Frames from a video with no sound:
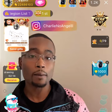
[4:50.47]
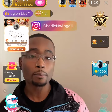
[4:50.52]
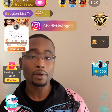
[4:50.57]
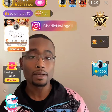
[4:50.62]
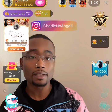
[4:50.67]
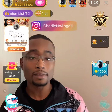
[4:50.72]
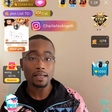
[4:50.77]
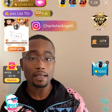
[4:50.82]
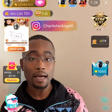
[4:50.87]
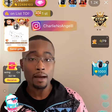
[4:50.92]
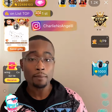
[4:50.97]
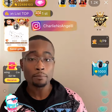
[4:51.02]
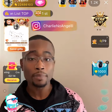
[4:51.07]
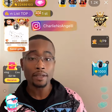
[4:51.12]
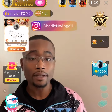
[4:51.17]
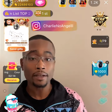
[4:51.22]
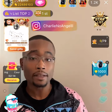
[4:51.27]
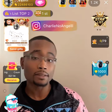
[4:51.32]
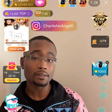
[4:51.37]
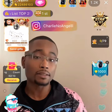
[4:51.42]
because I'm
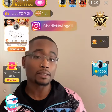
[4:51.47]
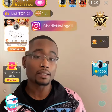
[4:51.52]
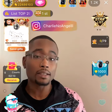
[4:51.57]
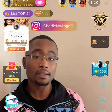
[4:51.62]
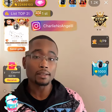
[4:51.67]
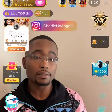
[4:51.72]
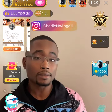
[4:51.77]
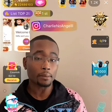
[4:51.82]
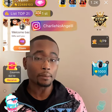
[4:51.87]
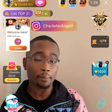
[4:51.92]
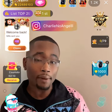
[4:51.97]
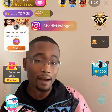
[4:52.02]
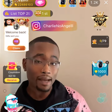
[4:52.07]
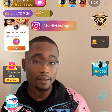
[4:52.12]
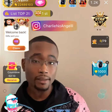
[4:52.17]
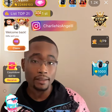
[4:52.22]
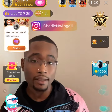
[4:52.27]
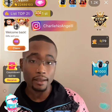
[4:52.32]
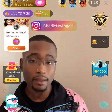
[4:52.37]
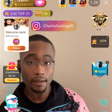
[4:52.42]
guaranteed to probably
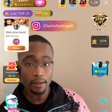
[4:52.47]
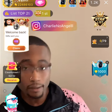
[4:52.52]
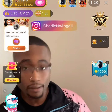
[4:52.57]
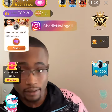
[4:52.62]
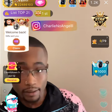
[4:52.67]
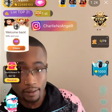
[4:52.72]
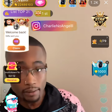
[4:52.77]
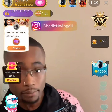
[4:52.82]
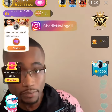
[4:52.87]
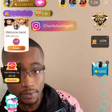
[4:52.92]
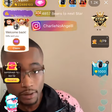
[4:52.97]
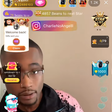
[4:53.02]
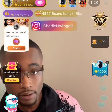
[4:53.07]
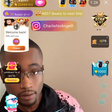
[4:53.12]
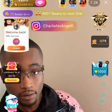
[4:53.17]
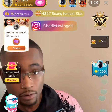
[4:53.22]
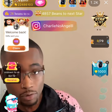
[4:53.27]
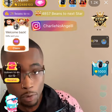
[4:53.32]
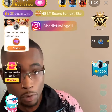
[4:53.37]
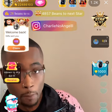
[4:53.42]
get clipped
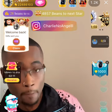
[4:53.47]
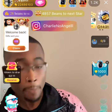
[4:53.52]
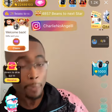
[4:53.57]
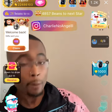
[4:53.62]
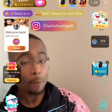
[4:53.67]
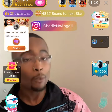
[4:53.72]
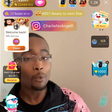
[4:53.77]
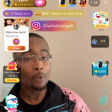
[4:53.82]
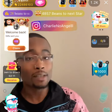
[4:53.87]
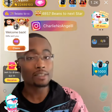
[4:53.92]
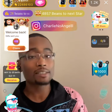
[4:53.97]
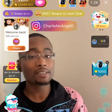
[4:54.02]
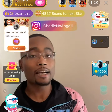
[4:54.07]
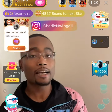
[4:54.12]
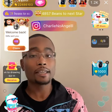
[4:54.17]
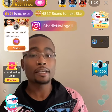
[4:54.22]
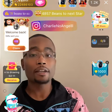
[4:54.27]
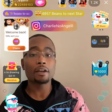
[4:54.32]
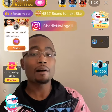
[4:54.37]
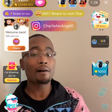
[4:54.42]
once I
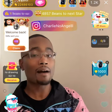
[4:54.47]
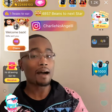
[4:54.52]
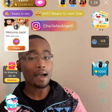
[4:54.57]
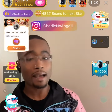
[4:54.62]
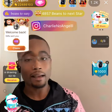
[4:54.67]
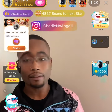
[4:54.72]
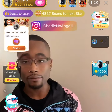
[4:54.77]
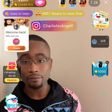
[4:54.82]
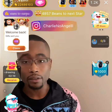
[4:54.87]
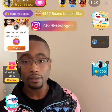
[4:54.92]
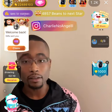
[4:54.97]
get on Ivy.